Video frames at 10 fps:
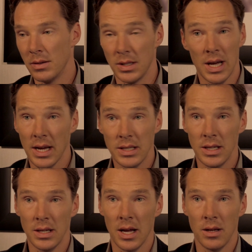
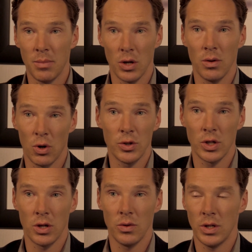detected and per
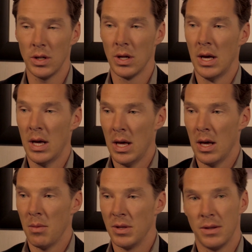prosecuted,
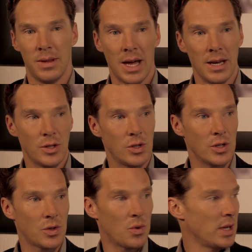but then it's
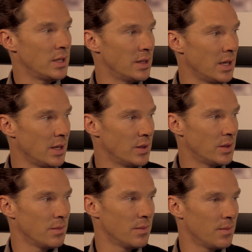just created
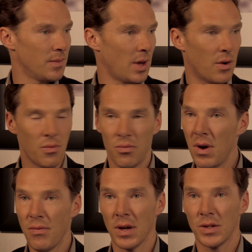these
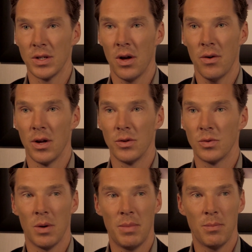horrific scenarios
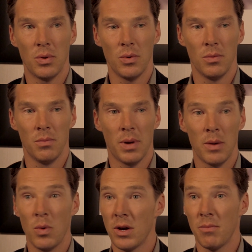where people, by
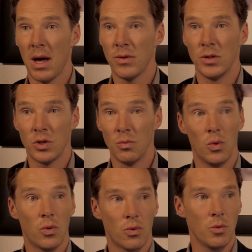word of mouth, in
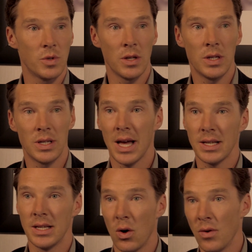small groups,
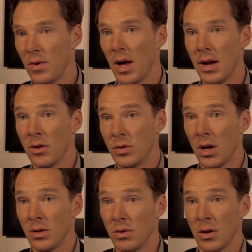undetected, offline, are,
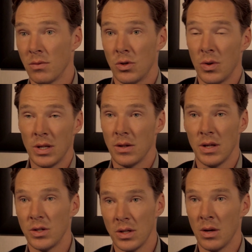are, are doing the
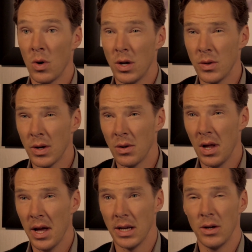things that they were doing
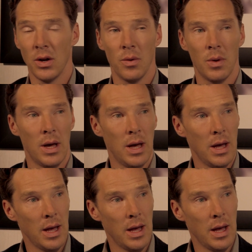online, you know. Mm-hmm.